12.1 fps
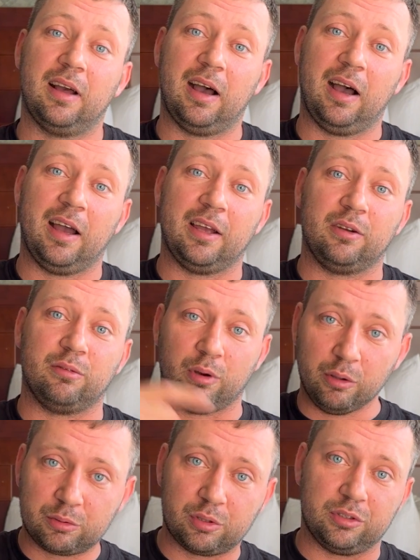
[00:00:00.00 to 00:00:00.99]
I
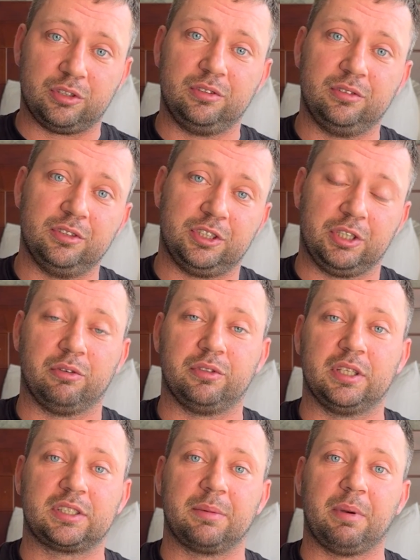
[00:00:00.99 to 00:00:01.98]
wrote to
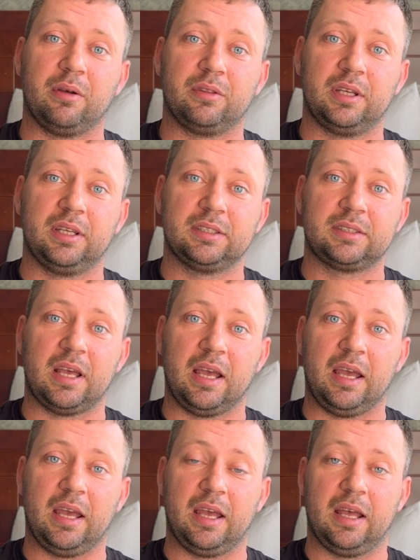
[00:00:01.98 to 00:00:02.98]
Girodisc about this,
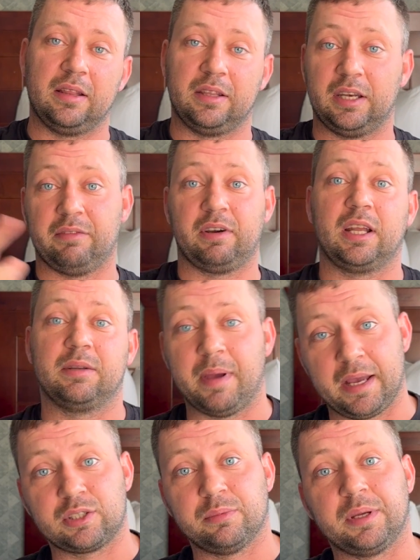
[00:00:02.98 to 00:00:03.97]
and they never get
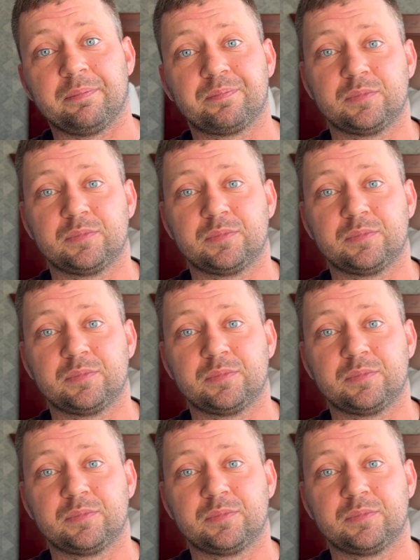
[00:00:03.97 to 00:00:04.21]
back to me.